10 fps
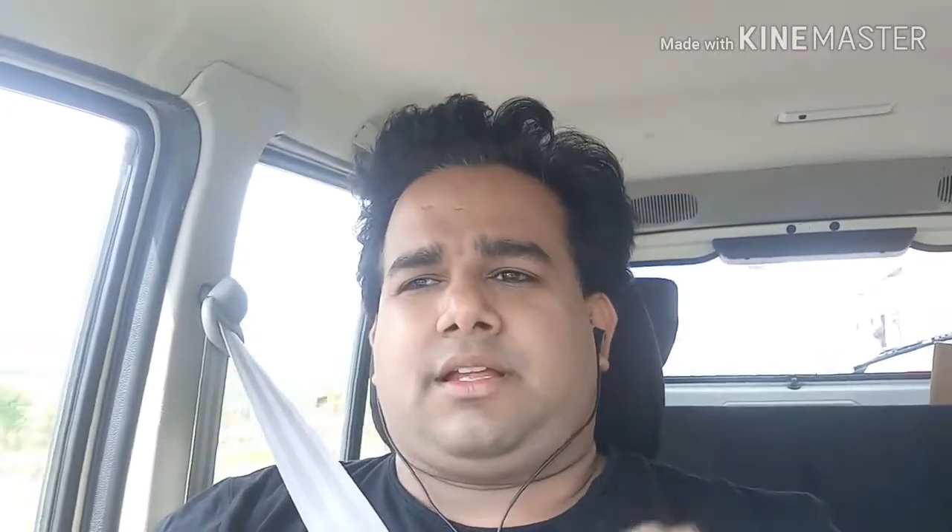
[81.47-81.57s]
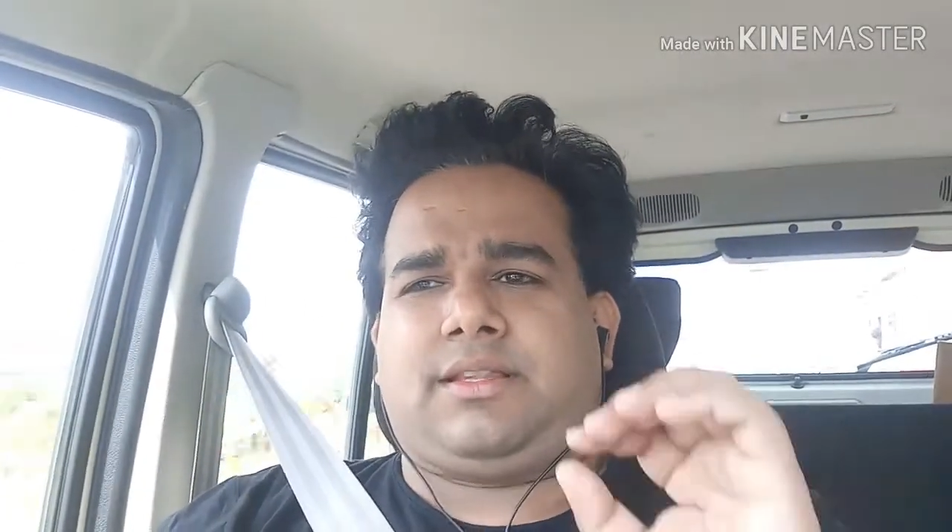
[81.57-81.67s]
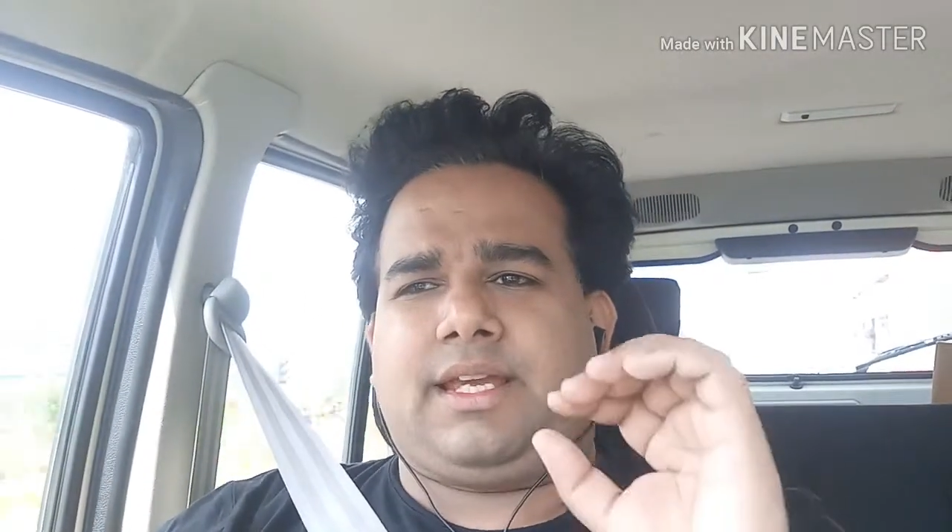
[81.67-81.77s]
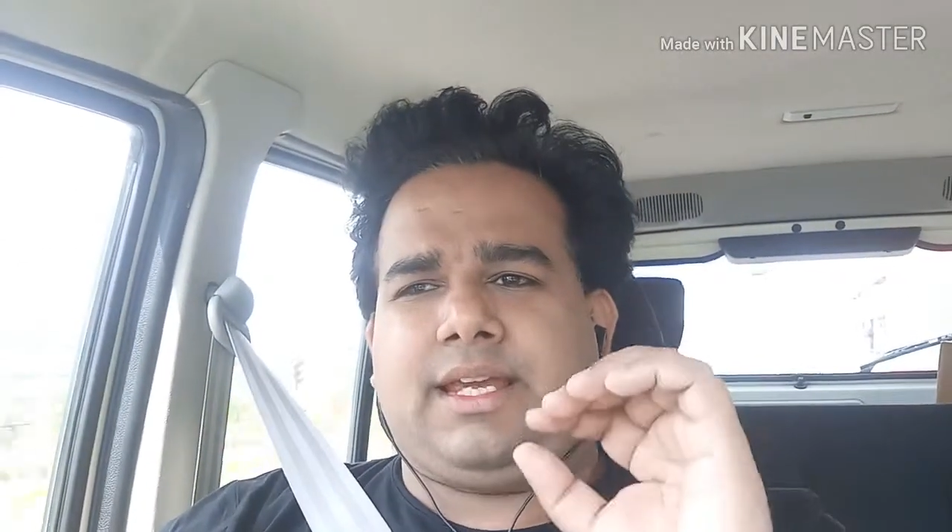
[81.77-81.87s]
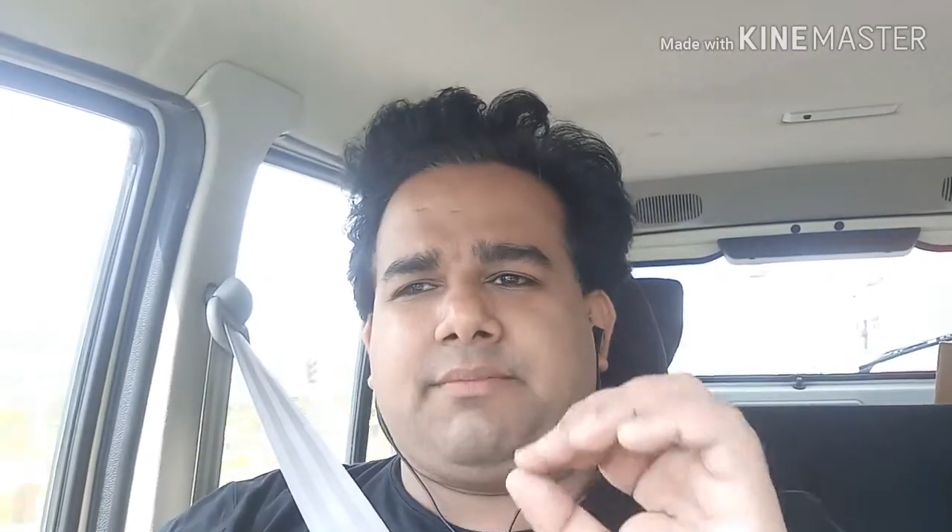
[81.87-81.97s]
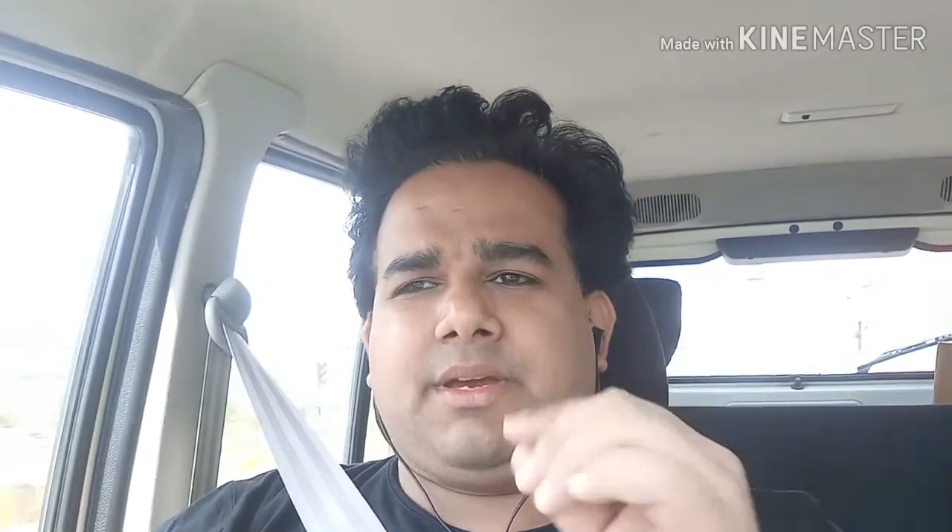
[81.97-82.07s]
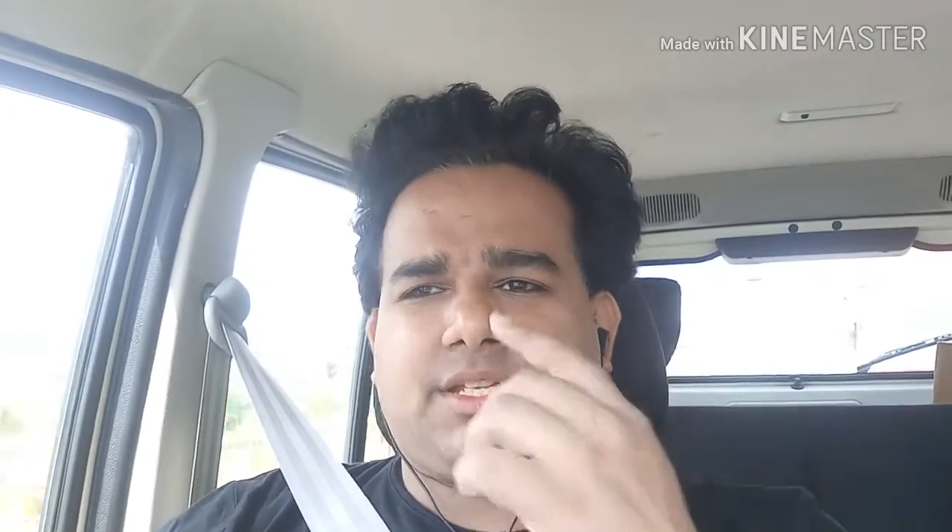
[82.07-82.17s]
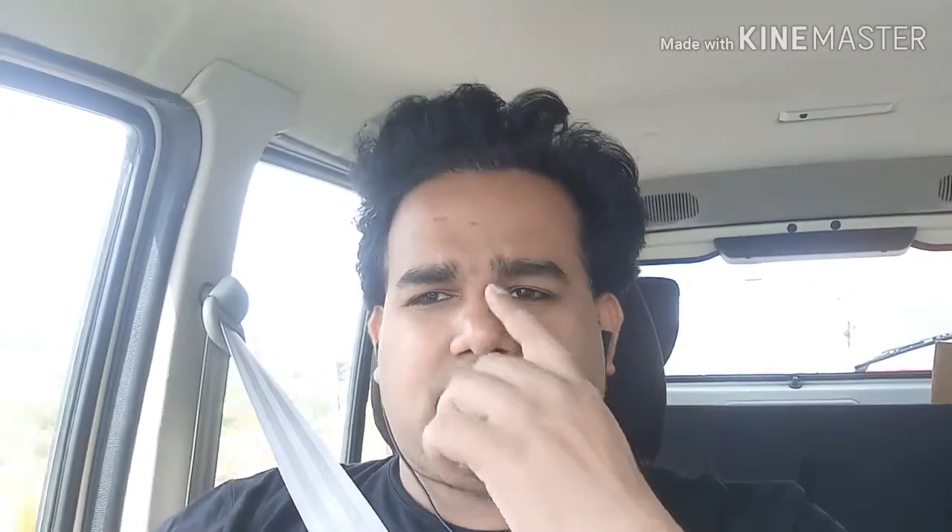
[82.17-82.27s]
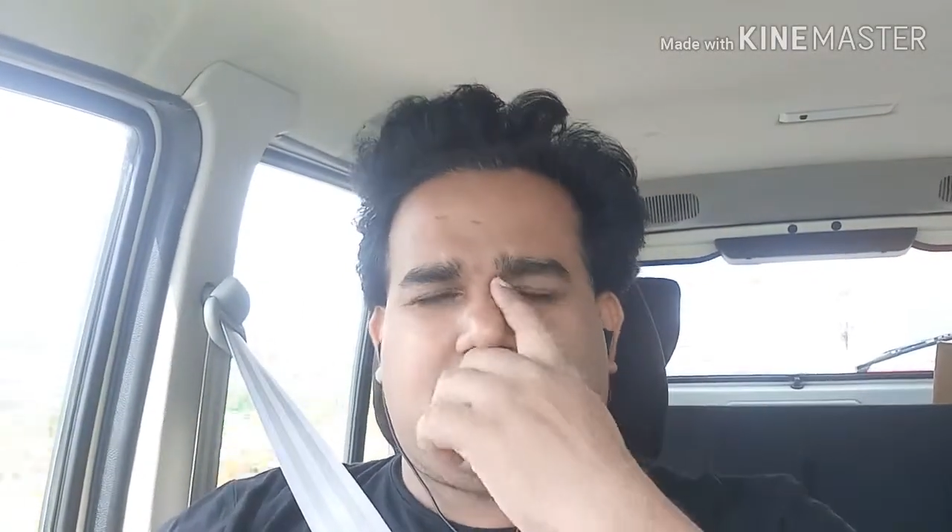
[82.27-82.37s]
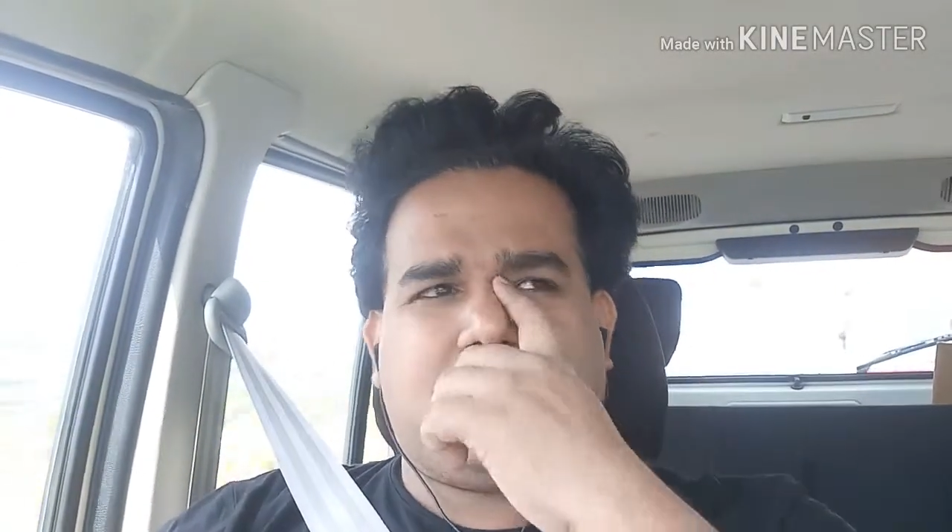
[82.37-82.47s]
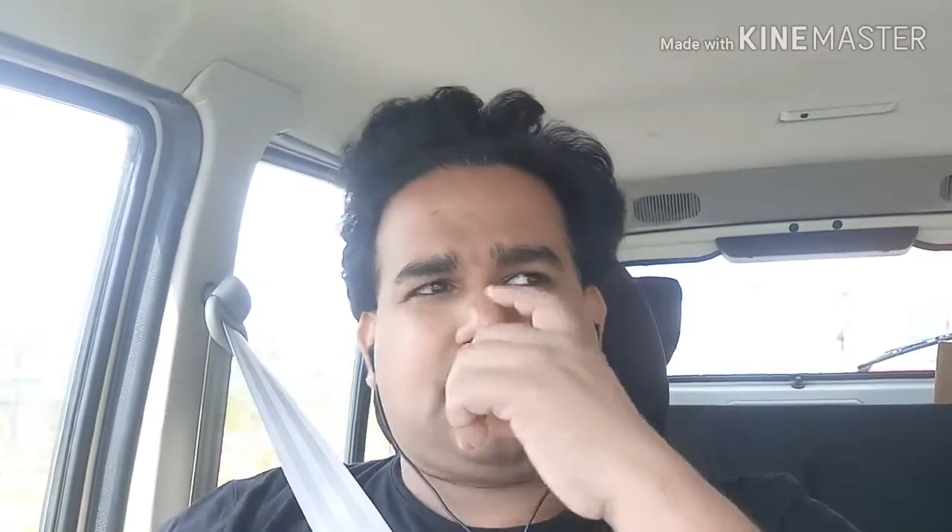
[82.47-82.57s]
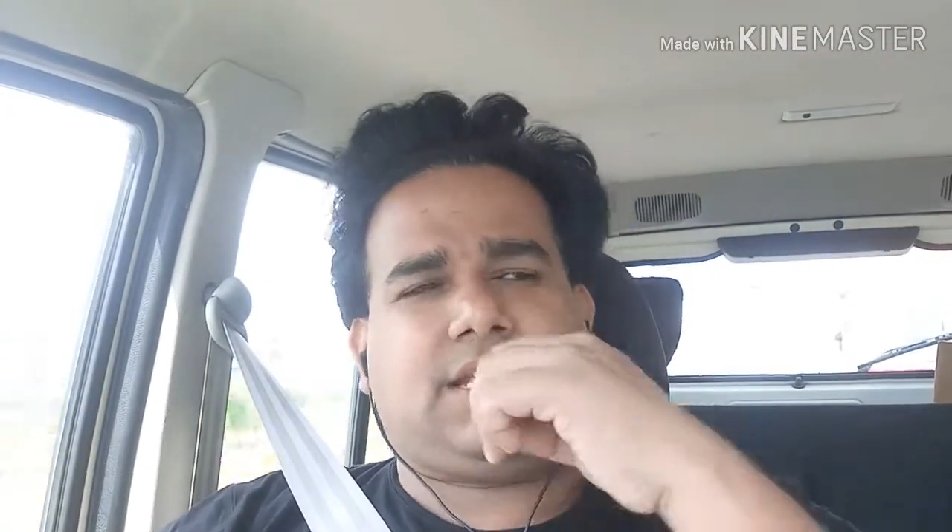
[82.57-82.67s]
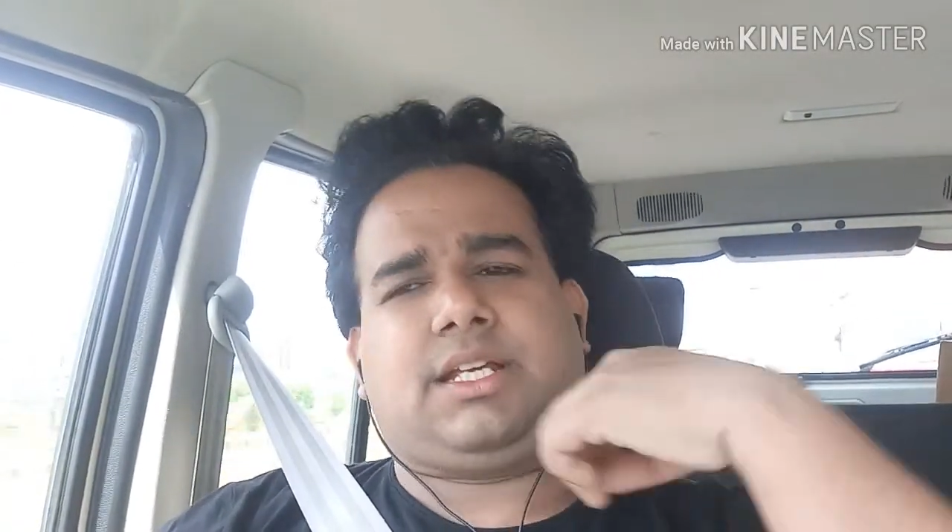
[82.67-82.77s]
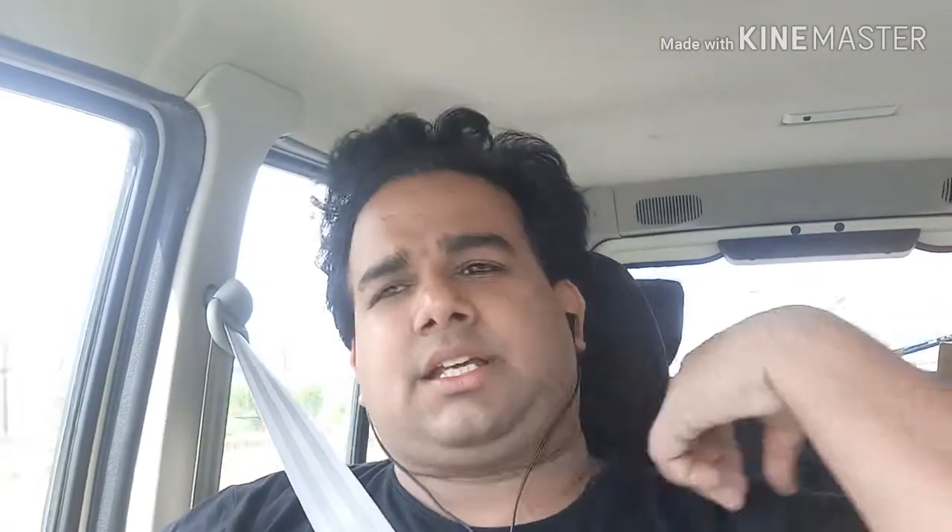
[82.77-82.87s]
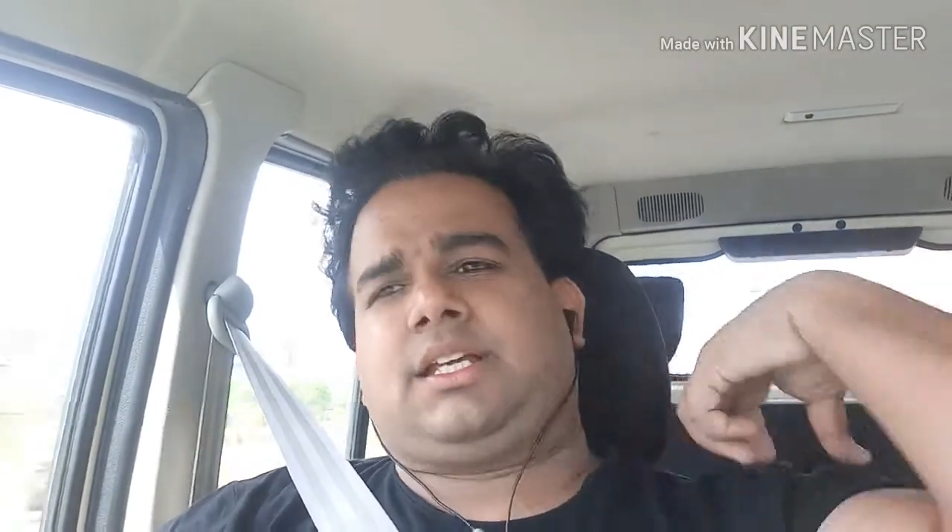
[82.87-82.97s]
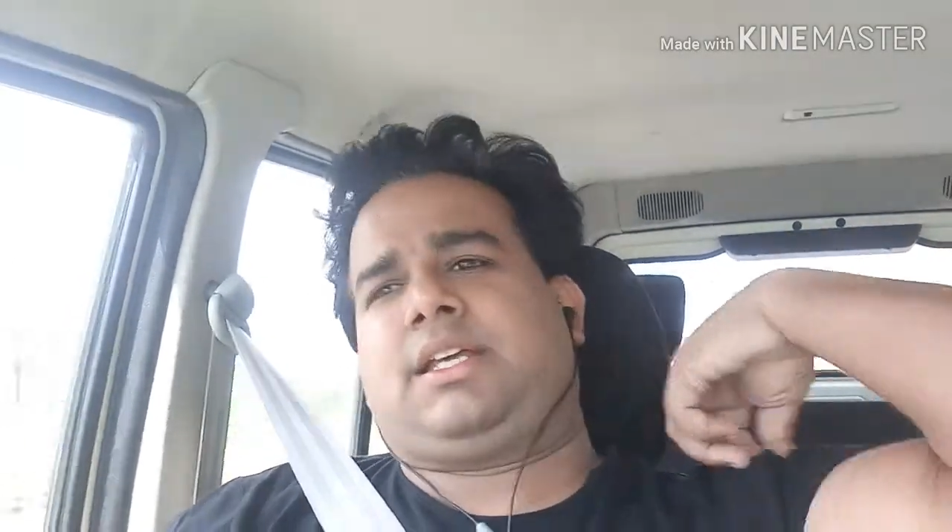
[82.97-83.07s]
The image is the